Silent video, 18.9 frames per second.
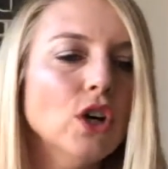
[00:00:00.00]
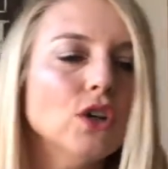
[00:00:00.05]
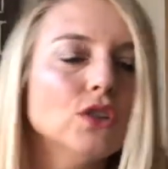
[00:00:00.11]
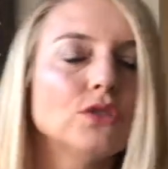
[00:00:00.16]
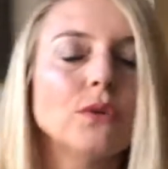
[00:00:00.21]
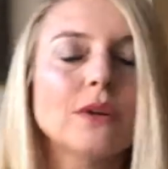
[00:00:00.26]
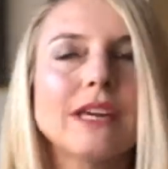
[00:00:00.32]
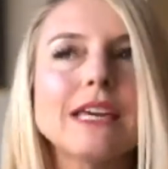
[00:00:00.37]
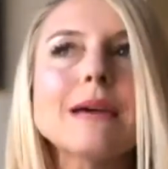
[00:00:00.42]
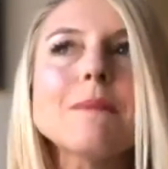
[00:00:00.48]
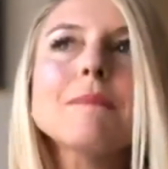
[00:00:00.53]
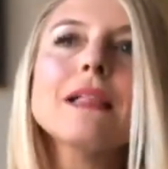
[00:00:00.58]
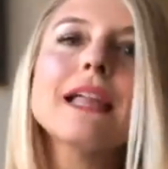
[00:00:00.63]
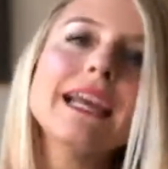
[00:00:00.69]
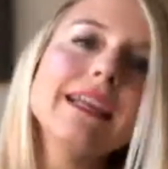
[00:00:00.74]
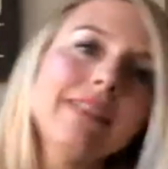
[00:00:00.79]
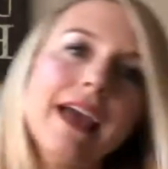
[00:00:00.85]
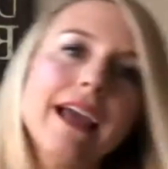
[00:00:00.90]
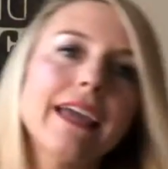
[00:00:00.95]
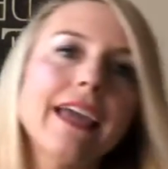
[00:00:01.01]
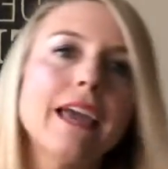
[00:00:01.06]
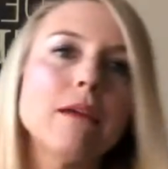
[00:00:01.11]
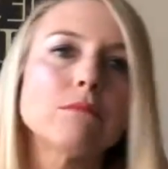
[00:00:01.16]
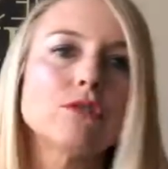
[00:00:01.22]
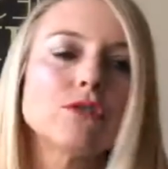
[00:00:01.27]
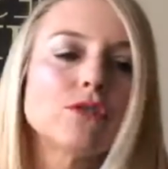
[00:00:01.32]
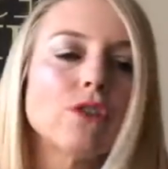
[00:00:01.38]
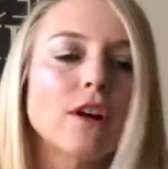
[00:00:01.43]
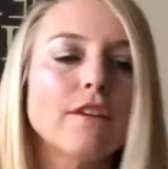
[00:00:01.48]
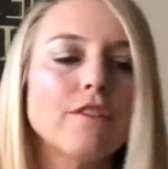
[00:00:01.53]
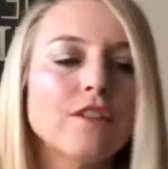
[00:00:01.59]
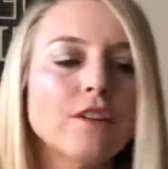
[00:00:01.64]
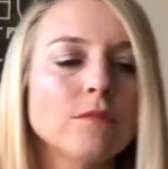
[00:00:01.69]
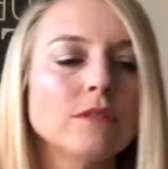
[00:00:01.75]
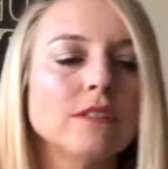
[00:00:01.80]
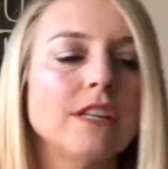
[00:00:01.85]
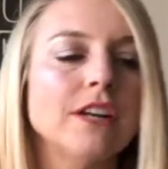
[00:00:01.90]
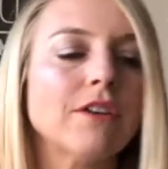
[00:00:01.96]
So keep playing that game. Start
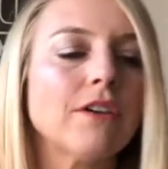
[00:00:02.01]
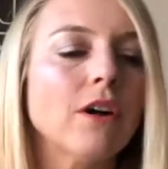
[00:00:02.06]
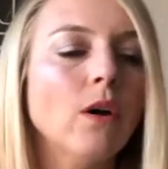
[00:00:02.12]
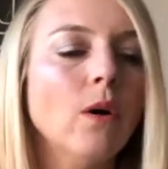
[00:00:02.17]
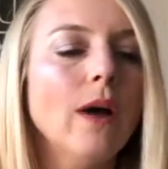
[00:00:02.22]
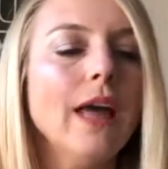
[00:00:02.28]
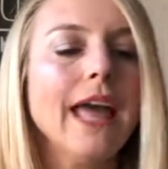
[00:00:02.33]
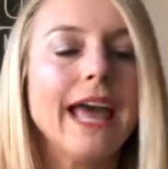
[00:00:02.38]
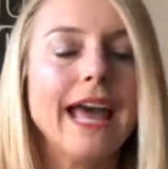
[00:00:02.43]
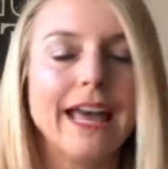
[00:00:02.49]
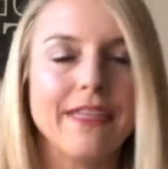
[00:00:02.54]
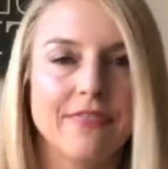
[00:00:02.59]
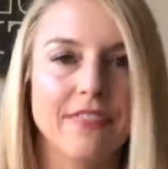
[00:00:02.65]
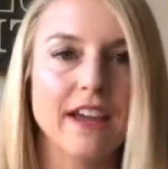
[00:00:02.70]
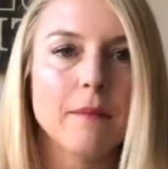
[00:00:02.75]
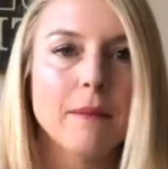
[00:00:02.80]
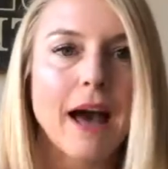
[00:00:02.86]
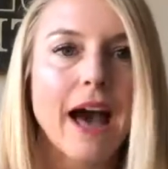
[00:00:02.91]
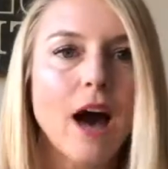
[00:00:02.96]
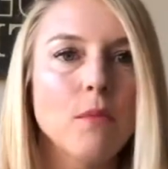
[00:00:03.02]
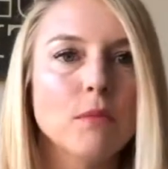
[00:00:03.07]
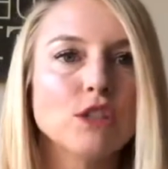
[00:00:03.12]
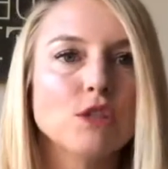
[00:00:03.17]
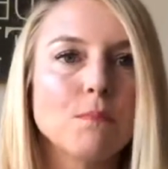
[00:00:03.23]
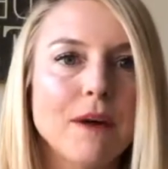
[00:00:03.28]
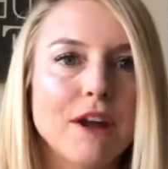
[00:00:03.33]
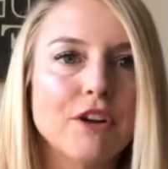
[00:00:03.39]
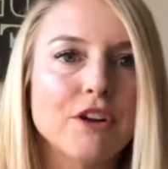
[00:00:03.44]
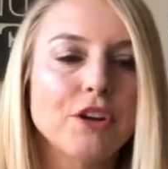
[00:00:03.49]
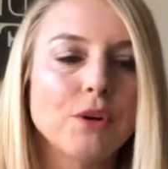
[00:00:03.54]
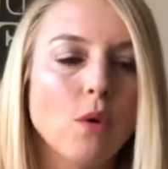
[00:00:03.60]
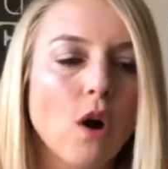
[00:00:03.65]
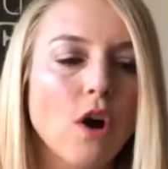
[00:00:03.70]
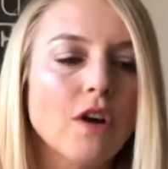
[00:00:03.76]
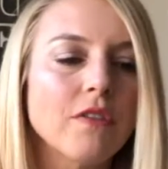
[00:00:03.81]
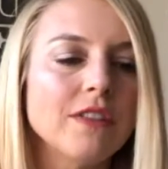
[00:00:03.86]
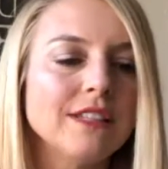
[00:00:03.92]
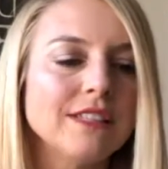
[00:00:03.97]
from 0 and think about how much better you
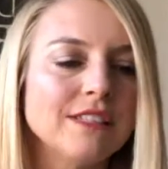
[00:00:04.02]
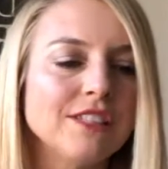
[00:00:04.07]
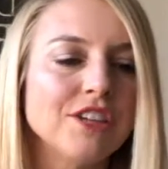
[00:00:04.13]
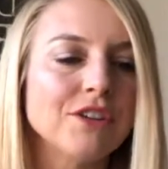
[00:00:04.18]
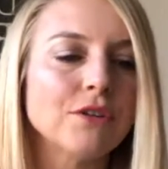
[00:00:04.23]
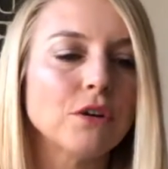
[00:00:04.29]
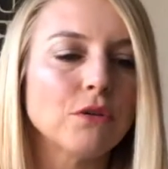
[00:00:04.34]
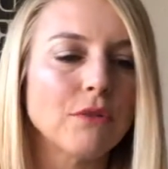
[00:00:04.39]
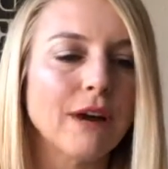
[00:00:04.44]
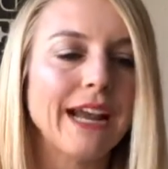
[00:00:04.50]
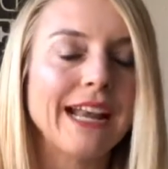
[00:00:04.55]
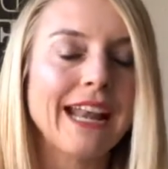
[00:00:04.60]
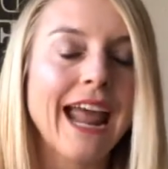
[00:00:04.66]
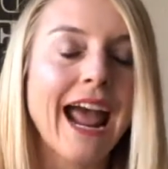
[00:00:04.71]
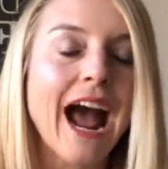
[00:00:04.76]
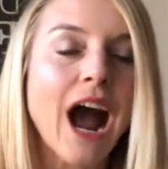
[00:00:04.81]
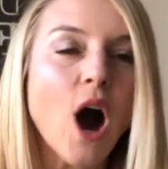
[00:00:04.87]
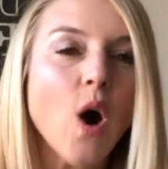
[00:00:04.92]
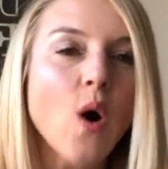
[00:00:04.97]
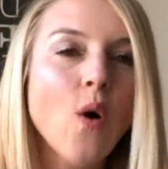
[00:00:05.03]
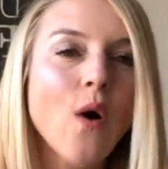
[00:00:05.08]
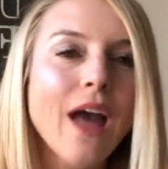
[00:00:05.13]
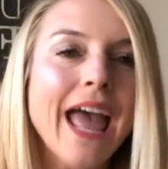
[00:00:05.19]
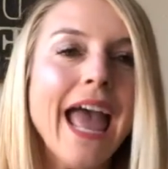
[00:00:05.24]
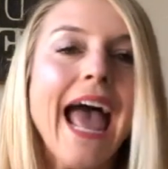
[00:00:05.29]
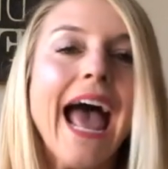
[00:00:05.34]
are than 0 right now.